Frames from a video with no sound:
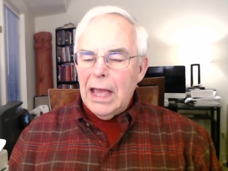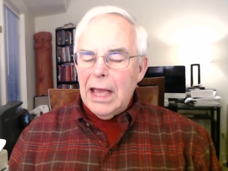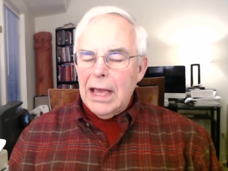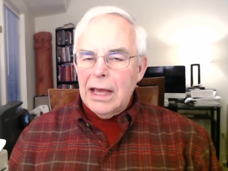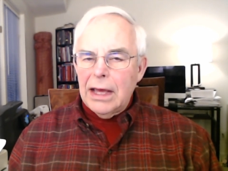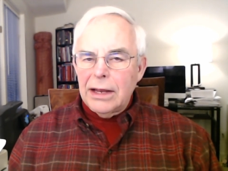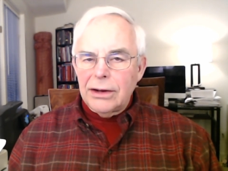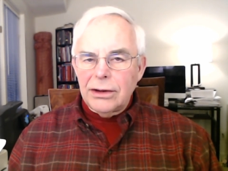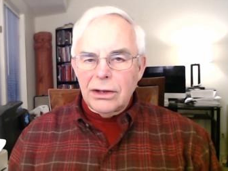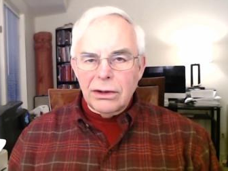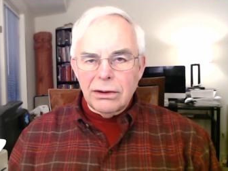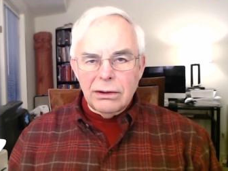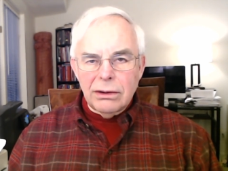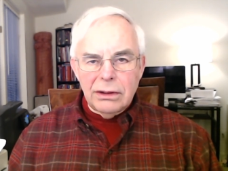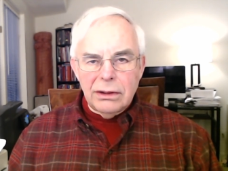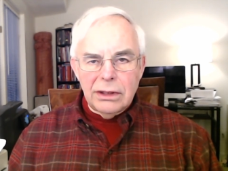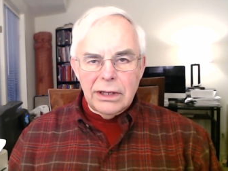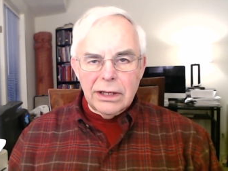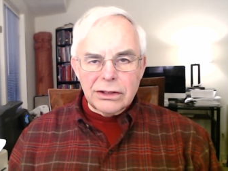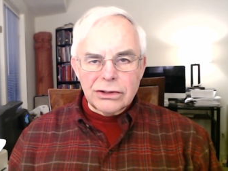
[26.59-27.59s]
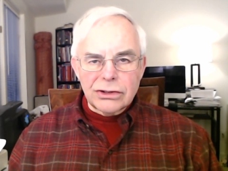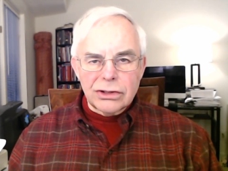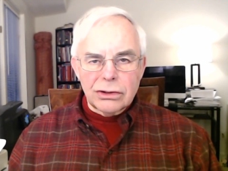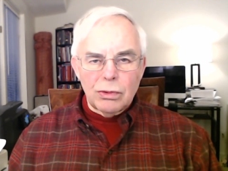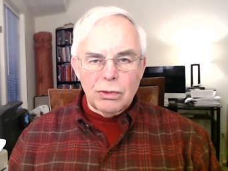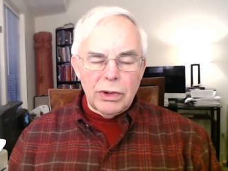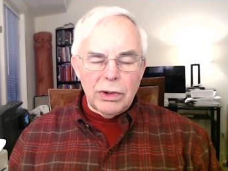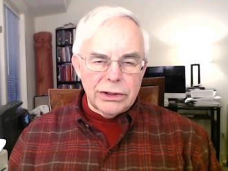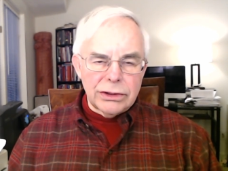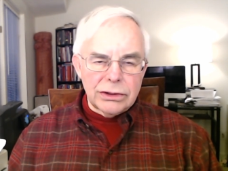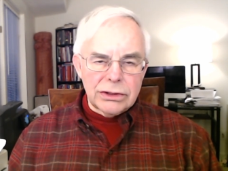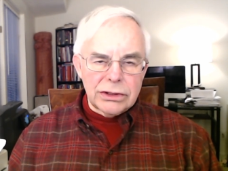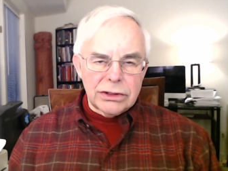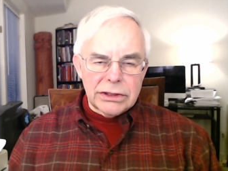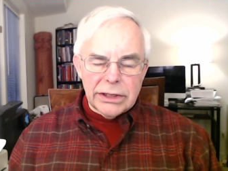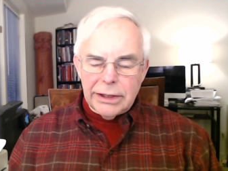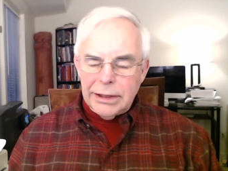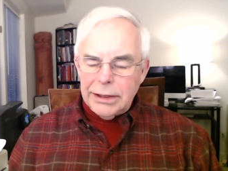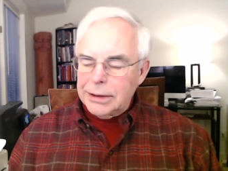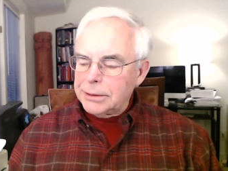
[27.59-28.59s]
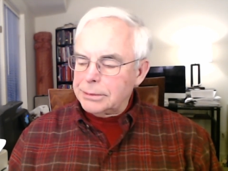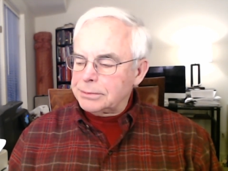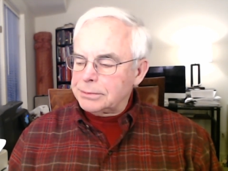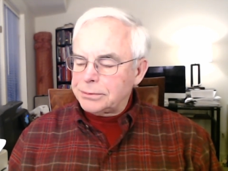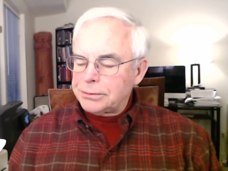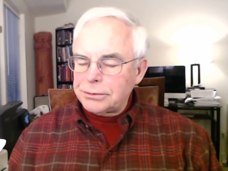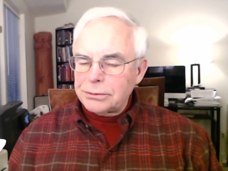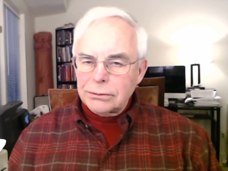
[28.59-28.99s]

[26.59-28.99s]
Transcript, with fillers: And next Wednesday,